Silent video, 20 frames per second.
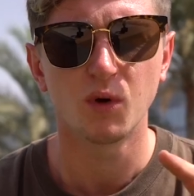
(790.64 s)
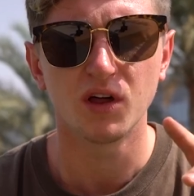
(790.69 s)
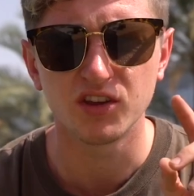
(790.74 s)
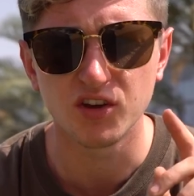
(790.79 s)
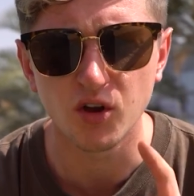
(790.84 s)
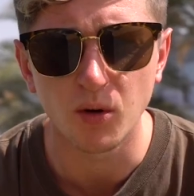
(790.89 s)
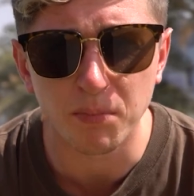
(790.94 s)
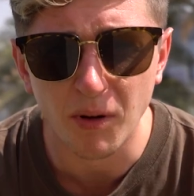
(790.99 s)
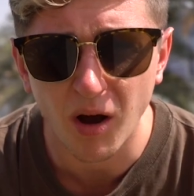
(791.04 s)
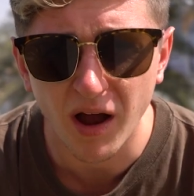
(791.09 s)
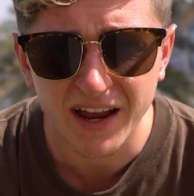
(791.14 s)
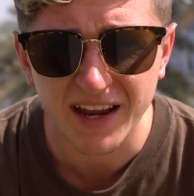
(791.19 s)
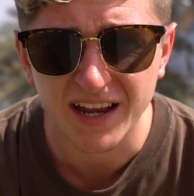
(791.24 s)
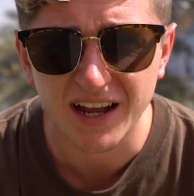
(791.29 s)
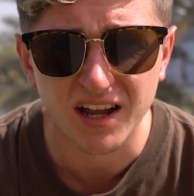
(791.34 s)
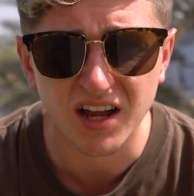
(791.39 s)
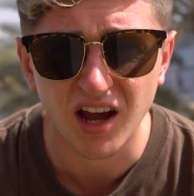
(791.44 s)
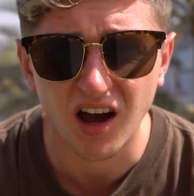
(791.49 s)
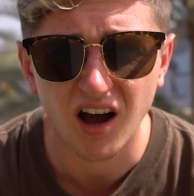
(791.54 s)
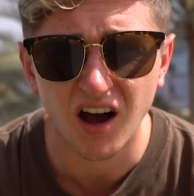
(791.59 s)
Whether you're buying a
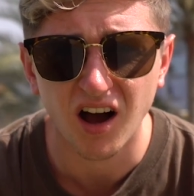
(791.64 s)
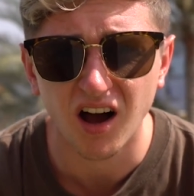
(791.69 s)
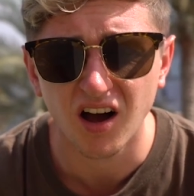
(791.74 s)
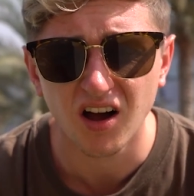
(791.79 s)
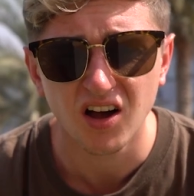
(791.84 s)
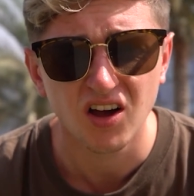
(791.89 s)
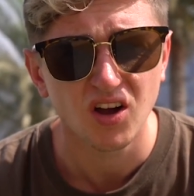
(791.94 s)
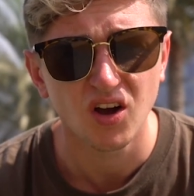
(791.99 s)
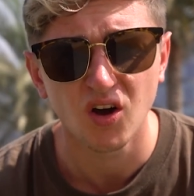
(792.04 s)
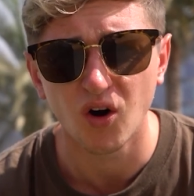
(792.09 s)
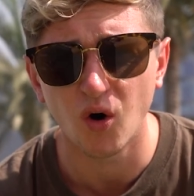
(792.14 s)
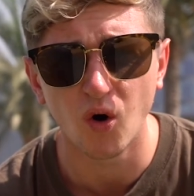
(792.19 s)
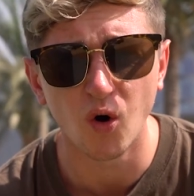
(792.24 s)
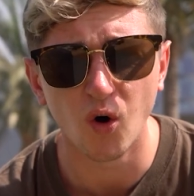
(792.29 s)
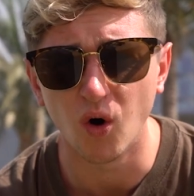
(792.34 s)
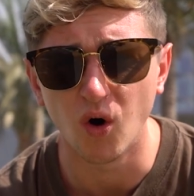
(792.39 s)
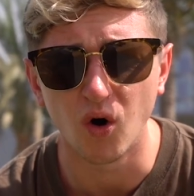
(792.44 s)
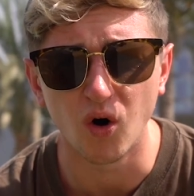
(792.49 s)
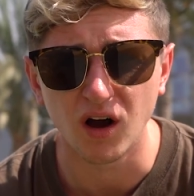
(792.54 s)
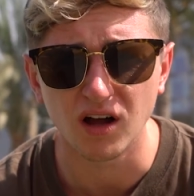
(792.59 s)
car
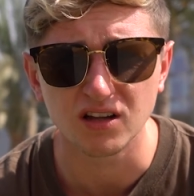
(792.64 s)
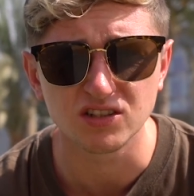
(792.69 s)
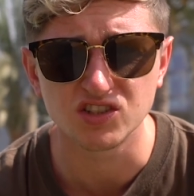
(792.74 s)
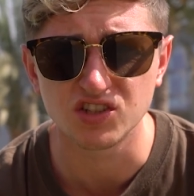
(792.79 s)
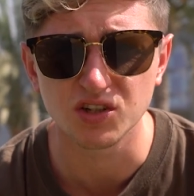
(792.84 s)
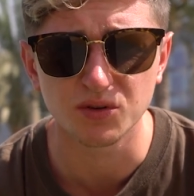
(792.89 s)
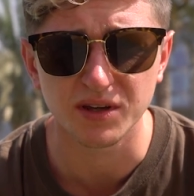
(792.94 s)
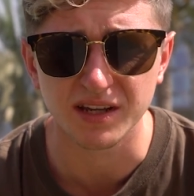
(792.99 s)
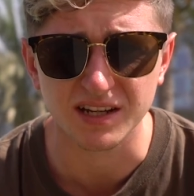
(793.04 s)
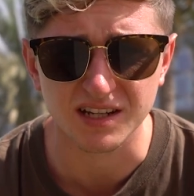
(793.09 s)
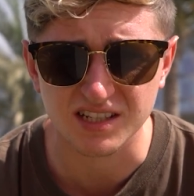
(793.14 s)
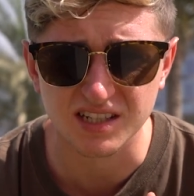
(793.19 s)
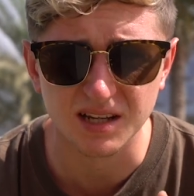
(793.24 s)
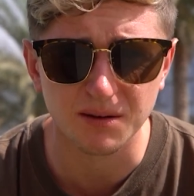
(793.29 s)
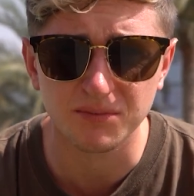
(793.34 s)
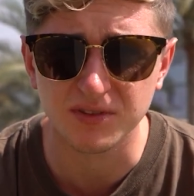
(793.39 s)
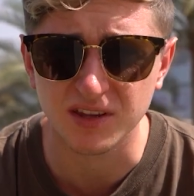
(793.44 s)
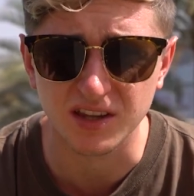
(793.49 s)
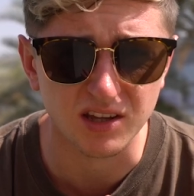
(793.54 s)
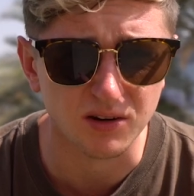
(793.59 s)
or doing
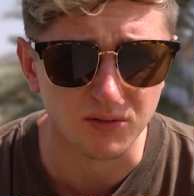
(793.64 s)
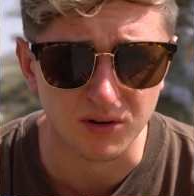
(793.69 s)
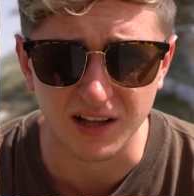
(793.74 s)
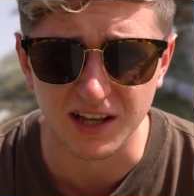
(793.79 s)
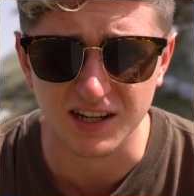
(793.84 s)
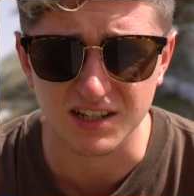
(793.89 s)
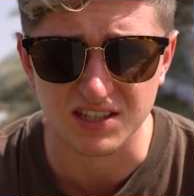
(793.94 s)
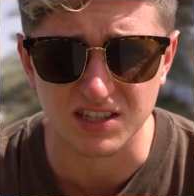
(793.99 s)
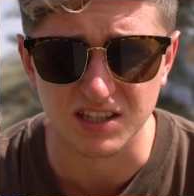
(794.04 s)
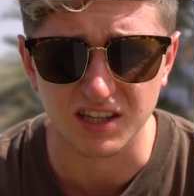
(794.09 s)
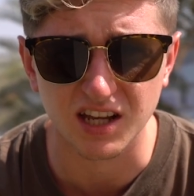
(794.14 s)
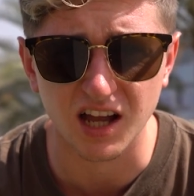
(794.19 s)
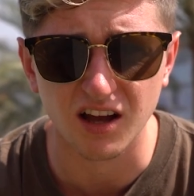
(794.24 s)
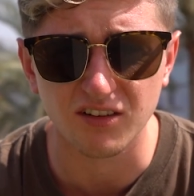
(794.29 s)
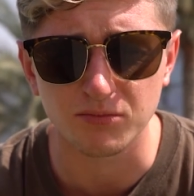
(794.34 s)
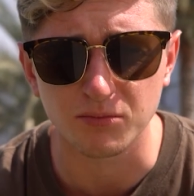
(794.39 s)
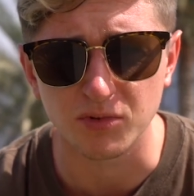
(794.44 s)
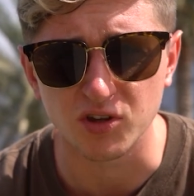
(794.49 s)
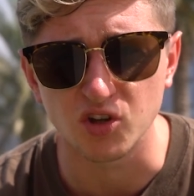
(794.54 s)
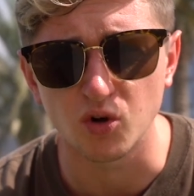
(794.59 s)
something that relates to the
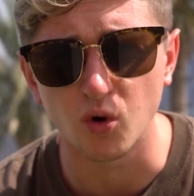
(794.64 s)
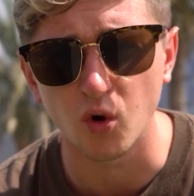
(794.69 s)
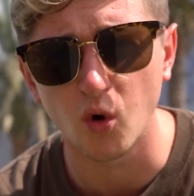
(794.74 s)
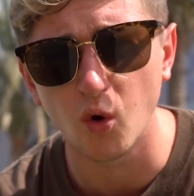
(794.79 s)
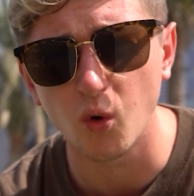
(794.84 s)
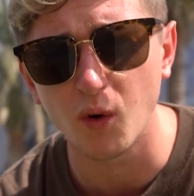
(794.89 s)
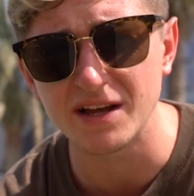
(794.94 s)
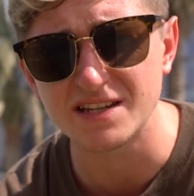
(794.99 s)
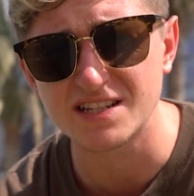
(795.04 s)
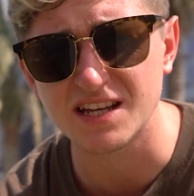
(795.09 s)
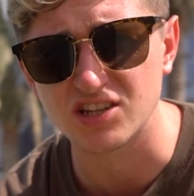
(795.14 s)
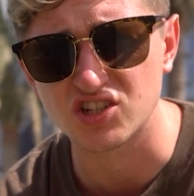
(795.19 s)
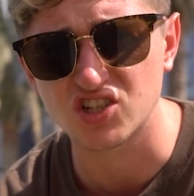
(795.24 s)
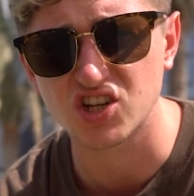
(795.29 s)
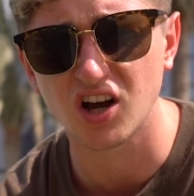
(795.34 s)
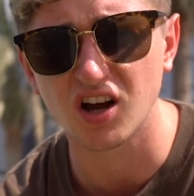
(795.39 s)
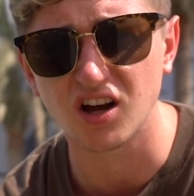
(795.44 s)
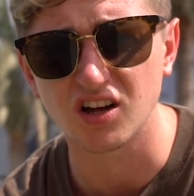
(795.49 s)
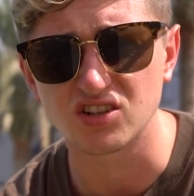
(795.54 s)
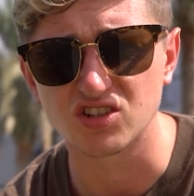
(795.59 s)
government, you'll always get
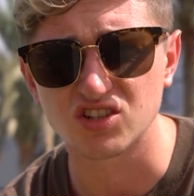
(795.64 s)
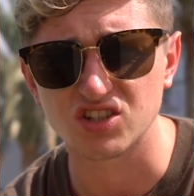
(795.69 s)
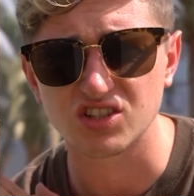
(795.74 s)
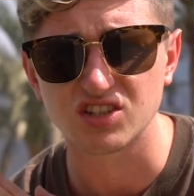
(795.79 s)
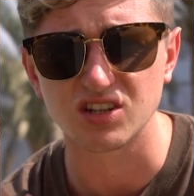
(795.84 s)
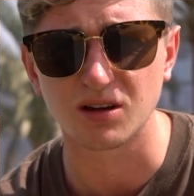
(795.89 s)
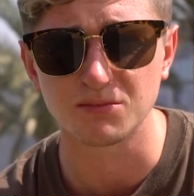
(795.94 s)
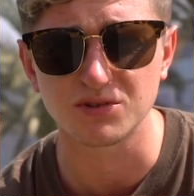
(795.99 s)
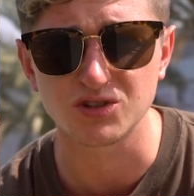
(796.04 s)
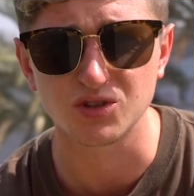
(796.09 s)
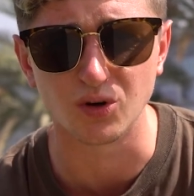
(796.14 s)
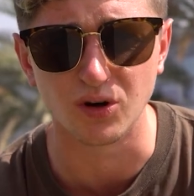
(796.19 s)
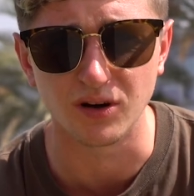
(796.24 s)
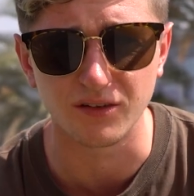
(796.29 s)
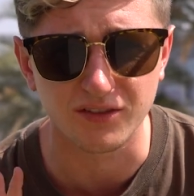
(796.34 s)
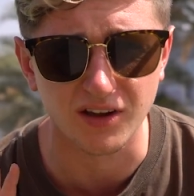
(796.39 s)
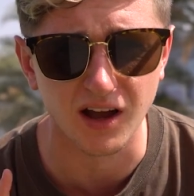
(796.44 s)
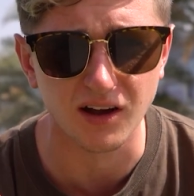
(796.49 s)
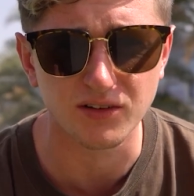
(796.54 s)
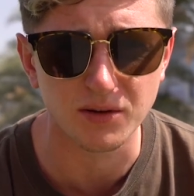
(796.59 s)
charged some sort
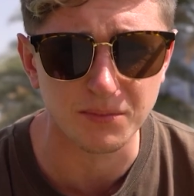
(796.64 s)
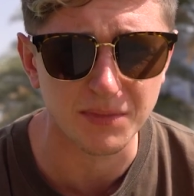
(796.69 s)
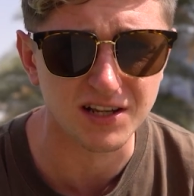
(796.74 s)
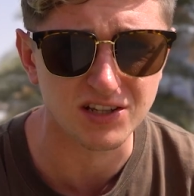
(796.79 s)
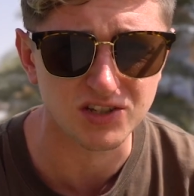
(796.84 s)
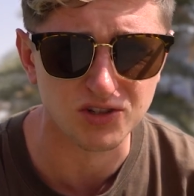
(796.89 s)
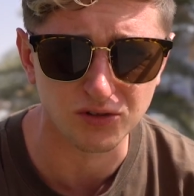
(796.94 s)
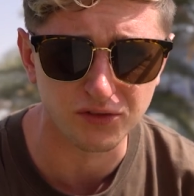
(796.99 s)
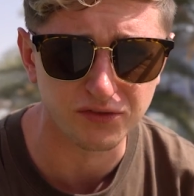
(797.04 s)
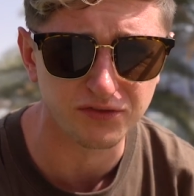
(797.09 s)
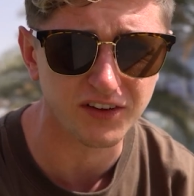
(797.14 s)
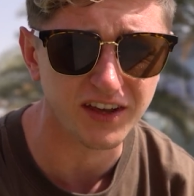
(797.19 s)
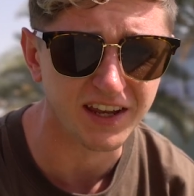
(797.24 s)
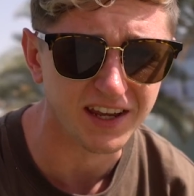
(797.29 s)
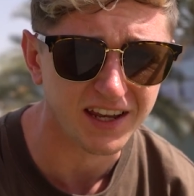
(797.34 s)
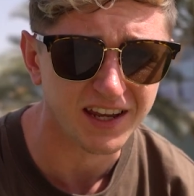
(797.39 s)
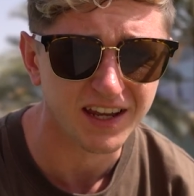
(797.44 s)
of governmental fee.